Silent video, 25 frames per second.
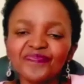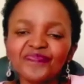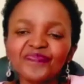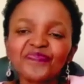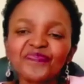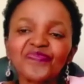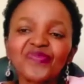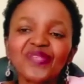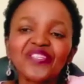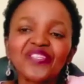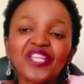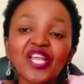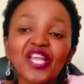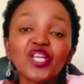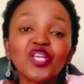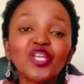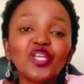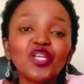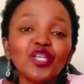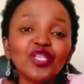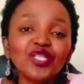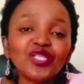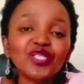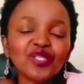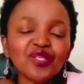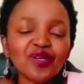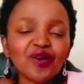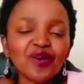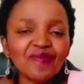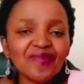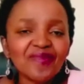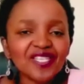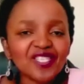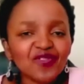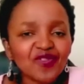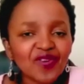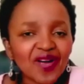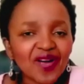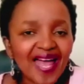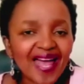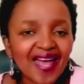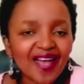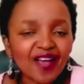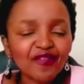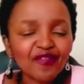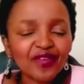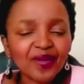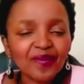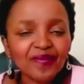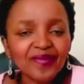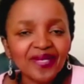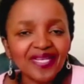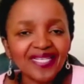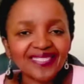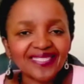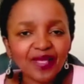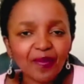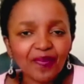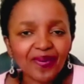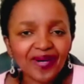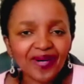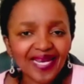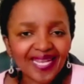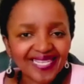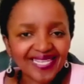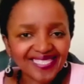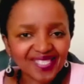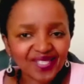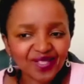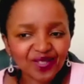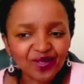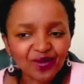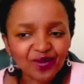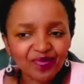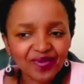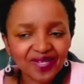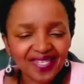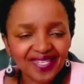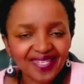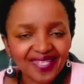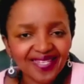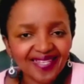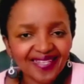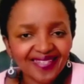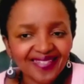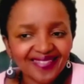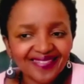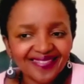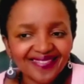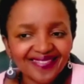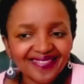So, thank you so much for having me. It's a pleasure to be here.